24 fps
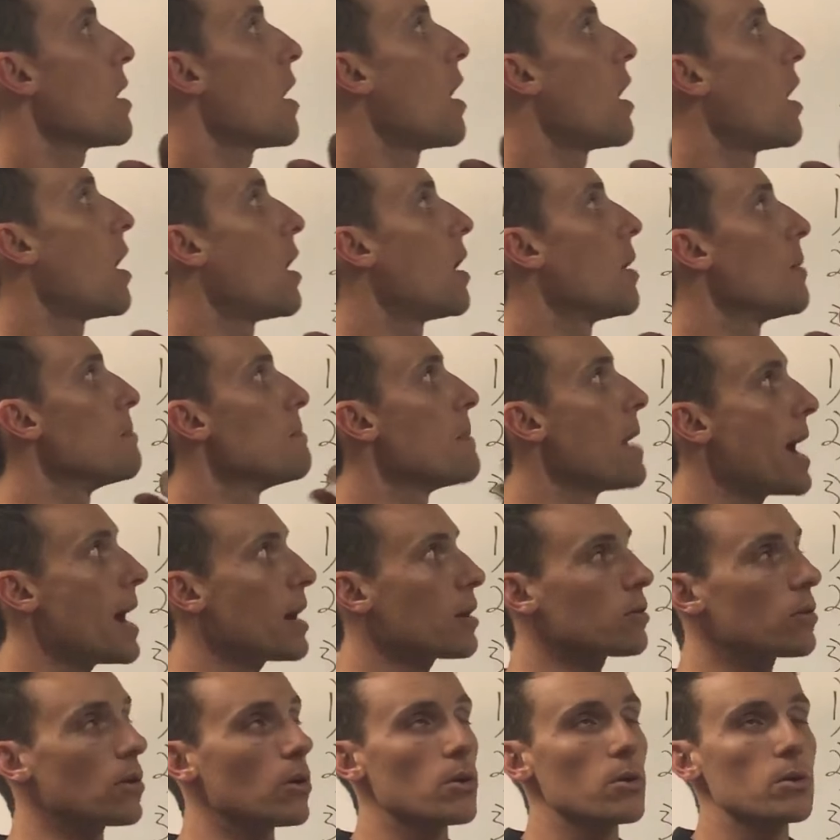
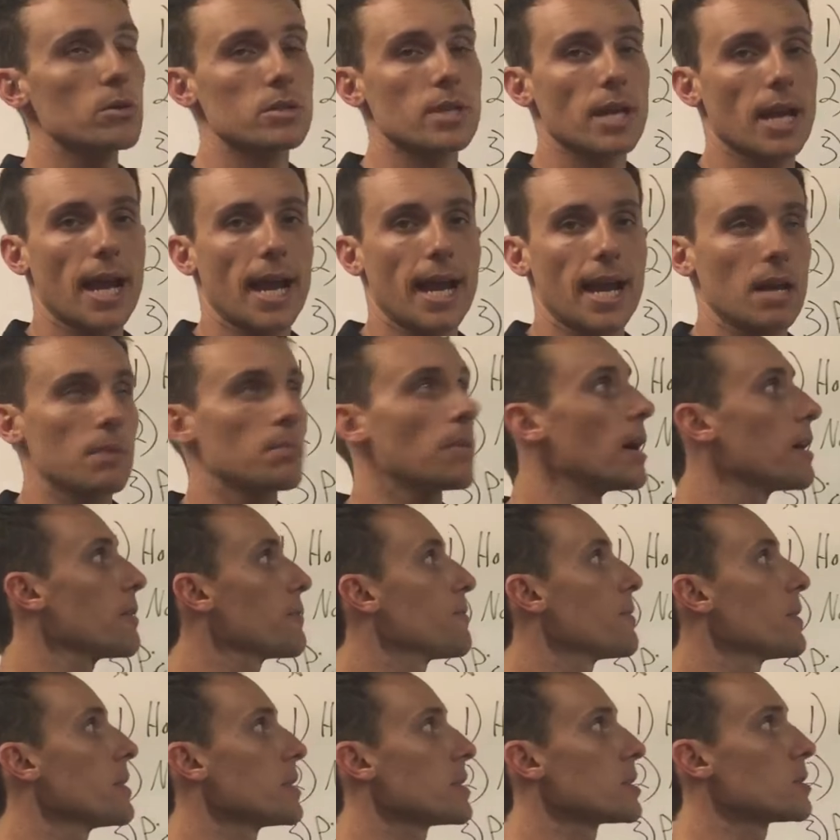macros and
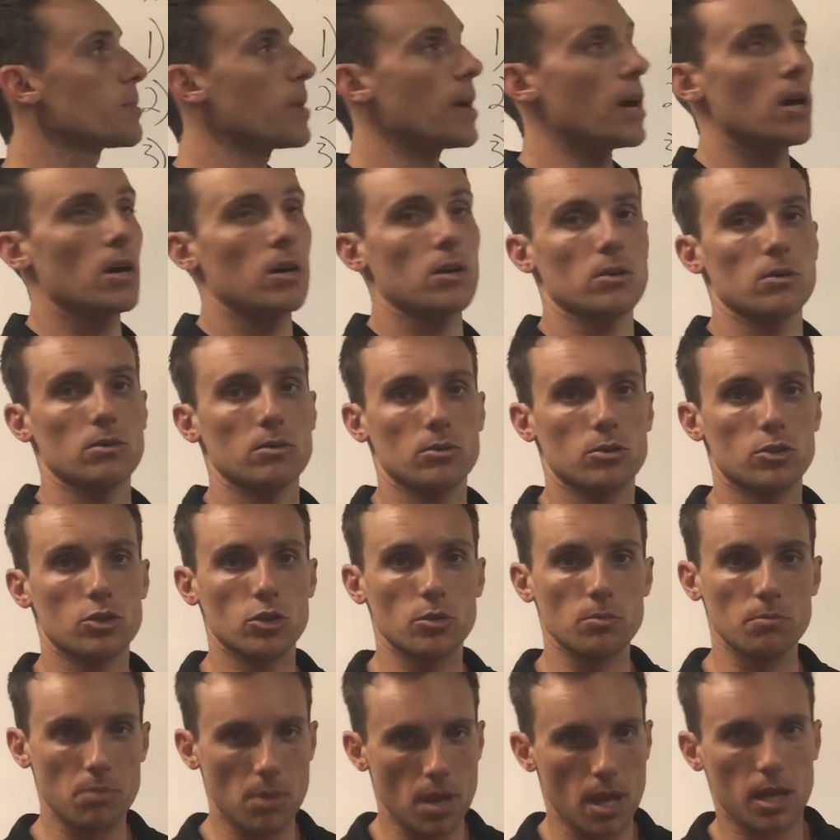MyFitnessPal to
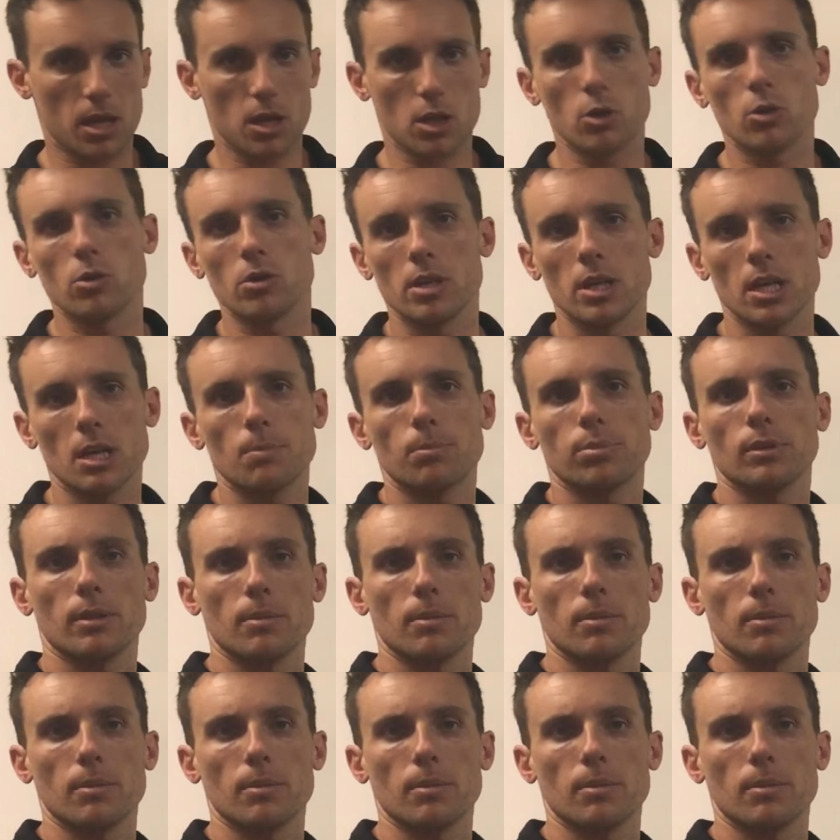make a unique